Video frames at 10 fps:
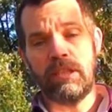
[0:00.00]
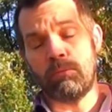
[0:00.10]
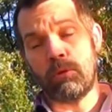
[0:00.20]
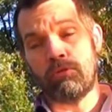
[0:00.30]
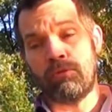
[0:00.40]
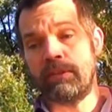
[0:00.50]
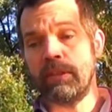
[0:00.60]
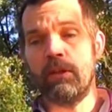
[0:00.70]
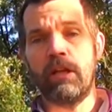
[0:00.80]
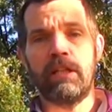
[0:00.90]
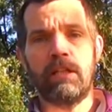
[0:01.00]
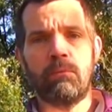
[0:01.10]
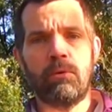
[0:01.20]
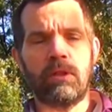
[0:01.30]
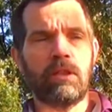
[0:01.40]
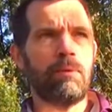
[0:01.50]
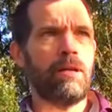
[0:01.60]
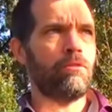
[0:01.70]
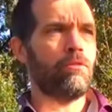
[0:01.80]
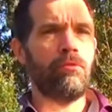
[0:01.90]
It was very early in the morning,
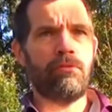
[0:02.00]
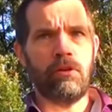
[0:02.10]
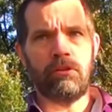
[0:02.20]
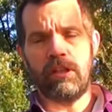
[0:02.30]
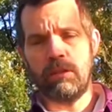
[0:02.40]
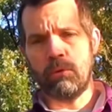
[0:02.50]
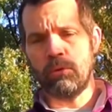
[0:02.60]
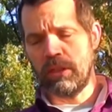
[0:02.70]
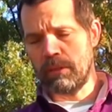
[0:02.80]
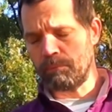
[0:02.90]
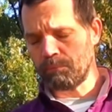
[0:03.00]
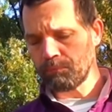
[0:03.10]
about 2:30 in the morning,